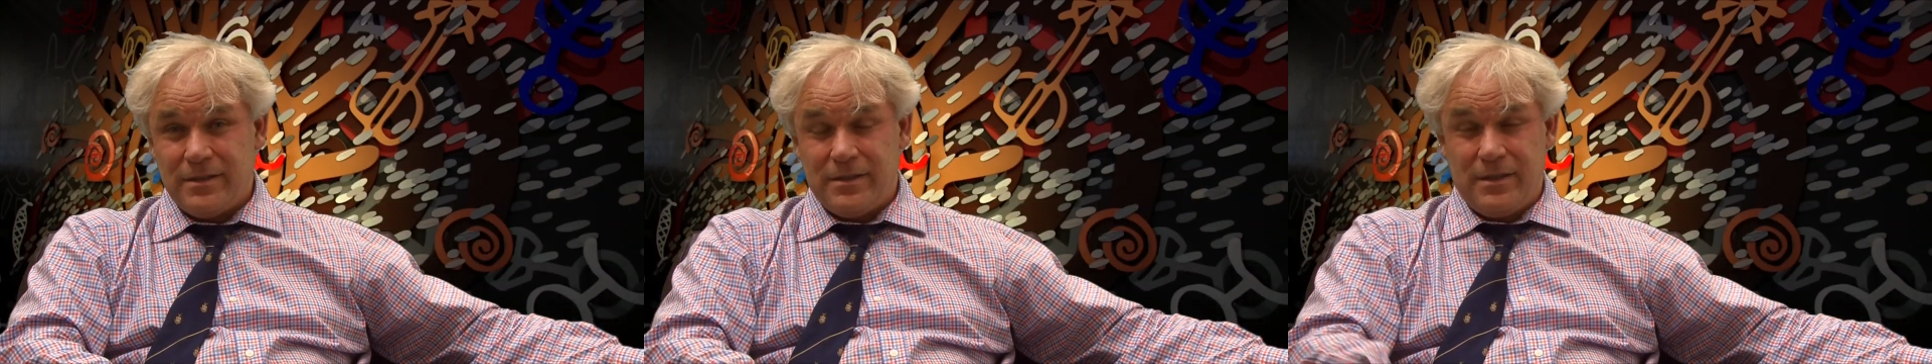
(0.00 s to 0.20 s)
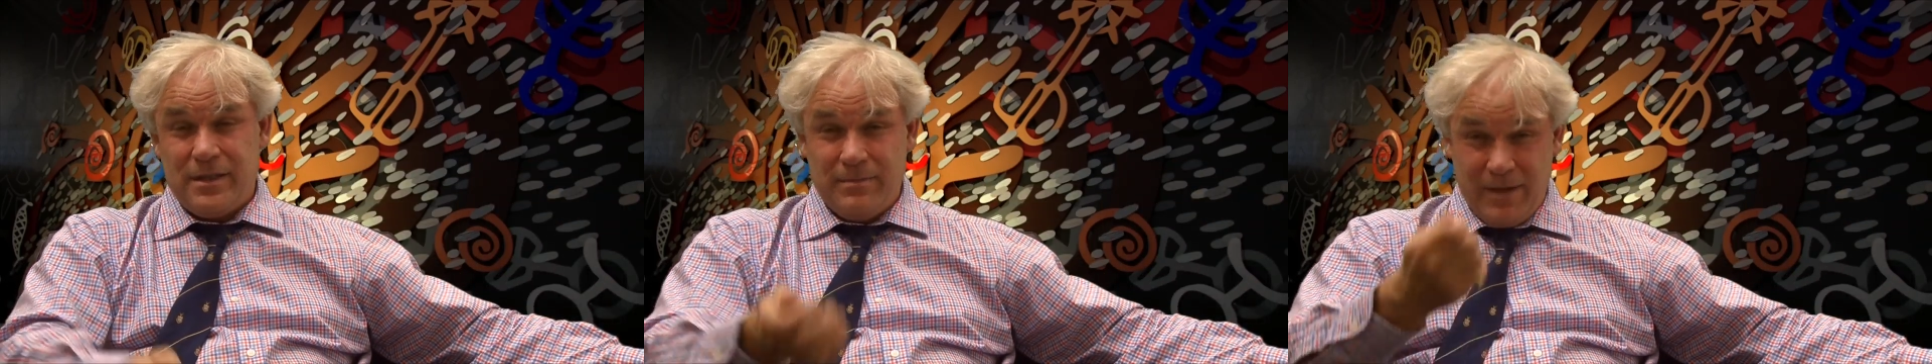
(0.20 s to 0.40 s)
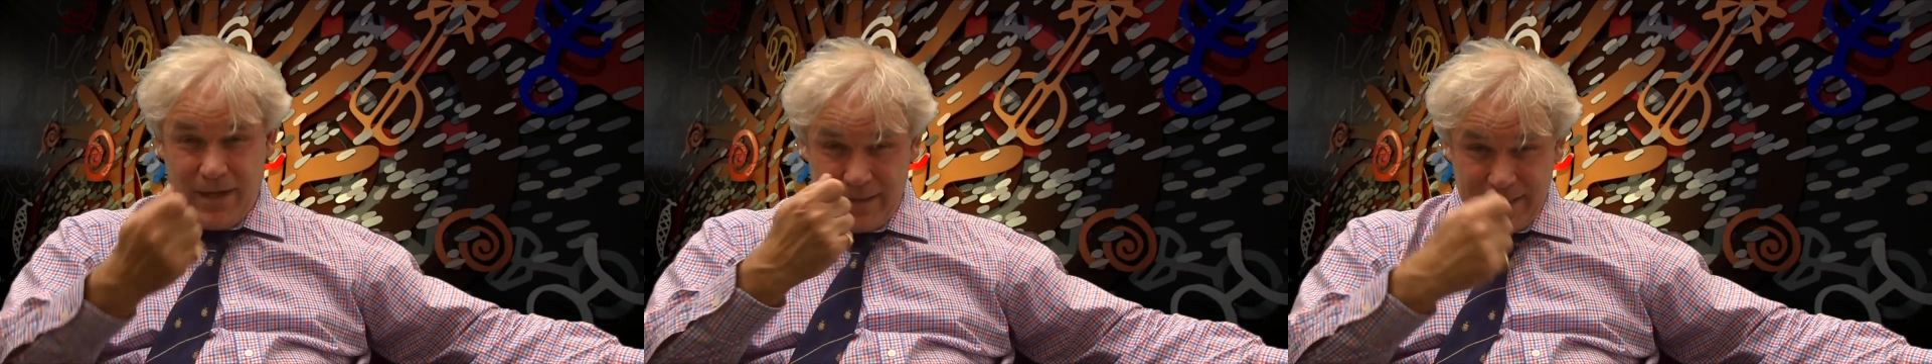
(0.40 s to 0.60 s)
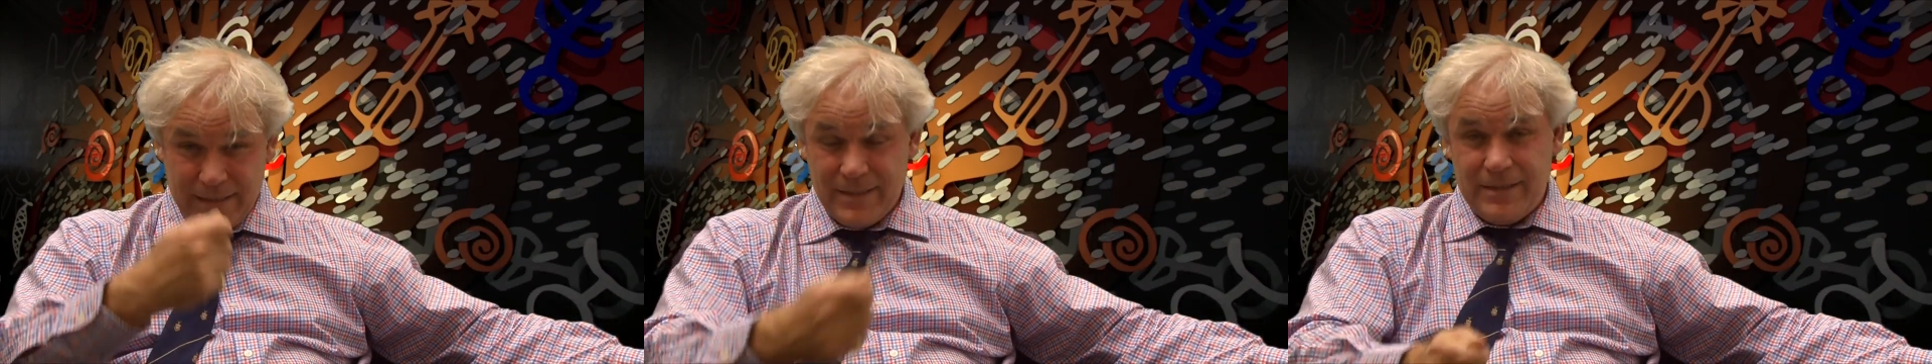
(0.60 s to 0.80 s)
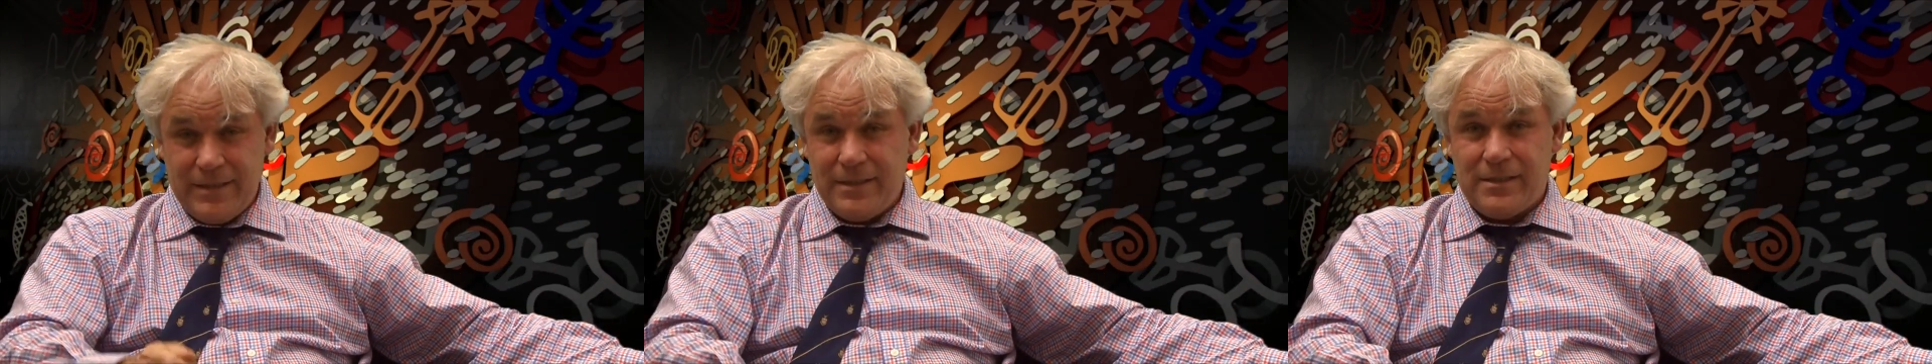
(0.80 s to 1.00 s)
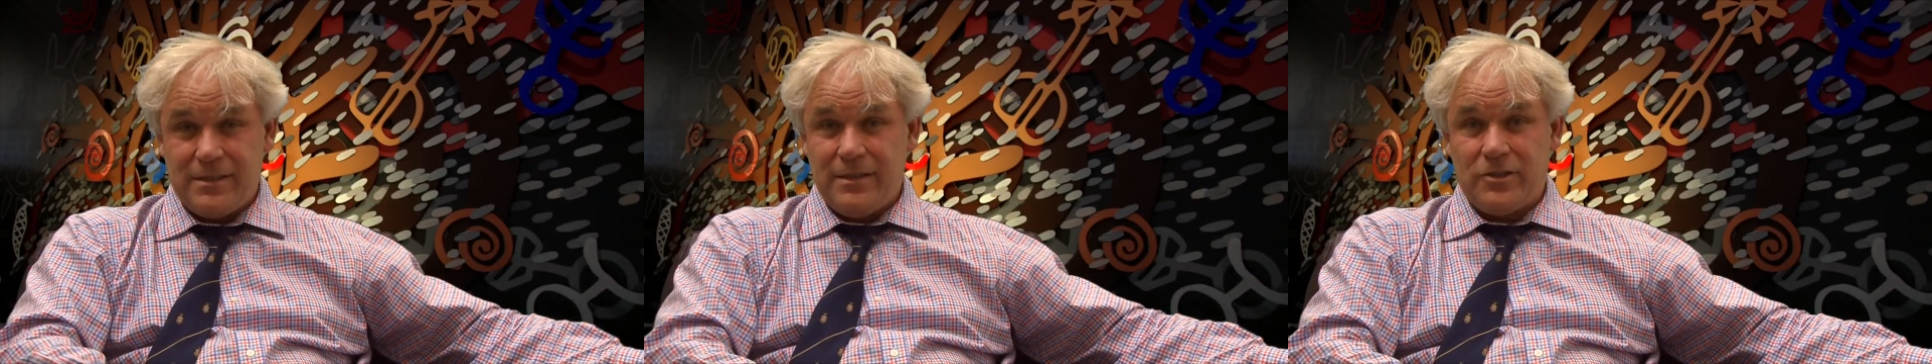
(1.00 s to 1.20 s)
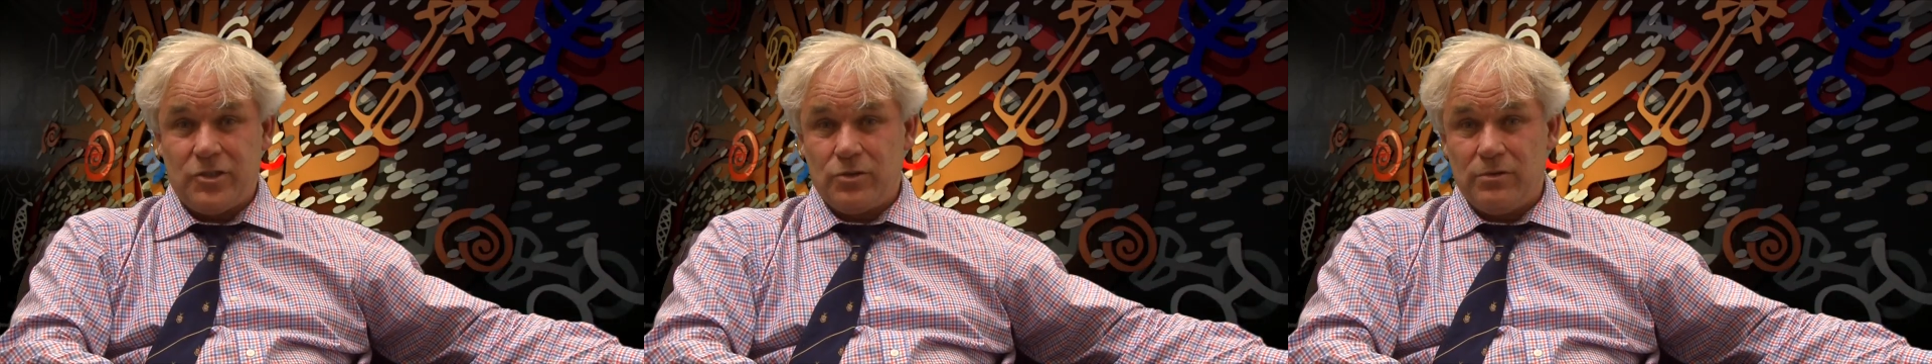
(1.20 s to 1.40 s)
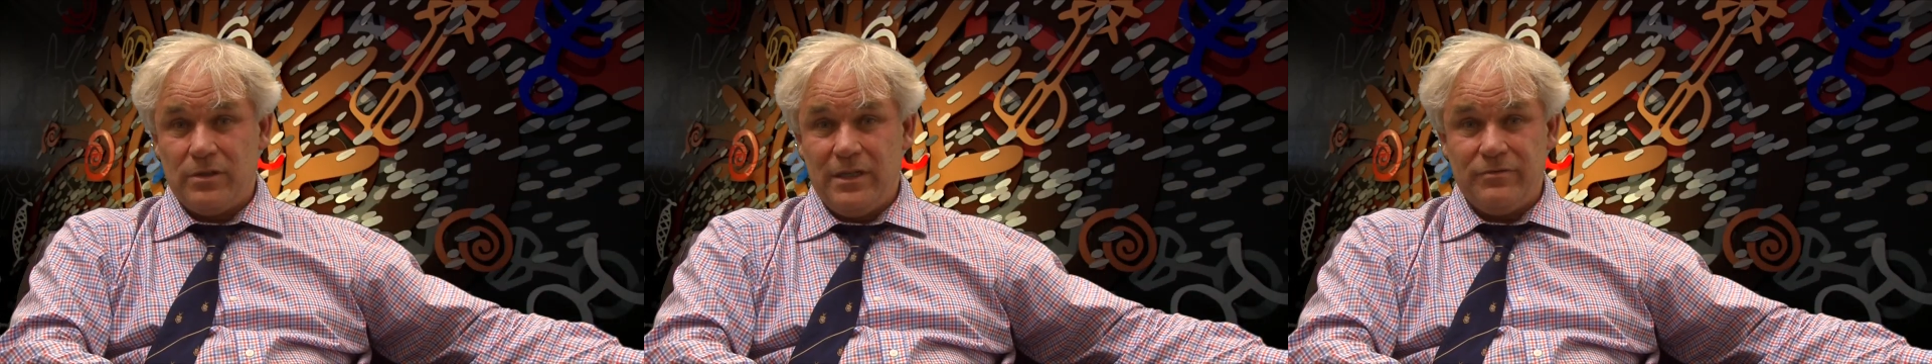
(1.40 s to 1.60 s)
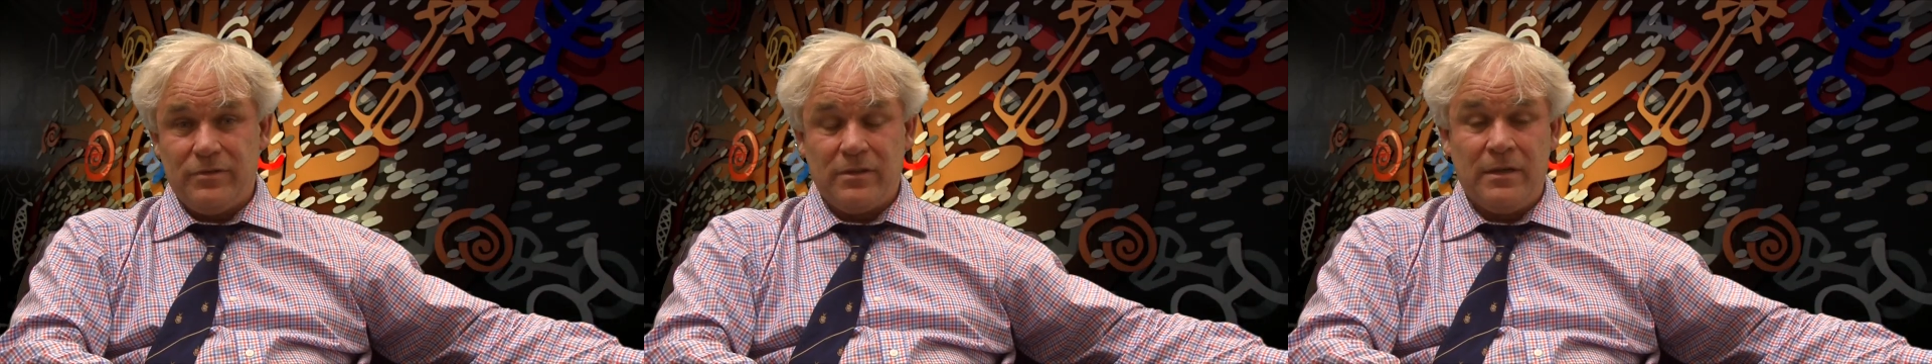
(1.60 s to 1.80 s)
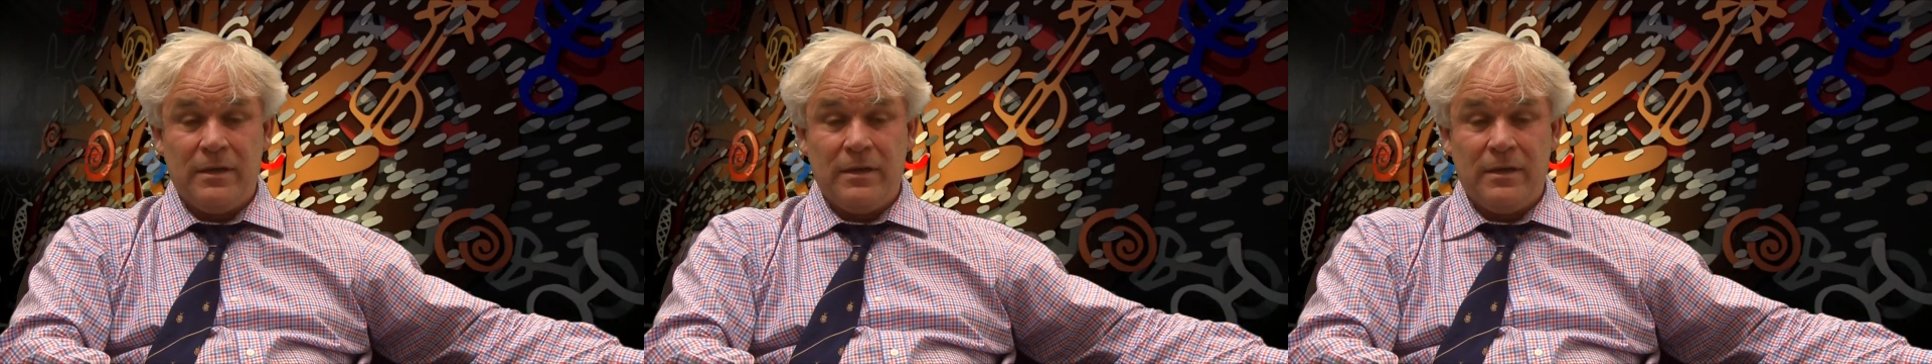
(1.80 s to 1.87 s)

in the mind at an instinctual level.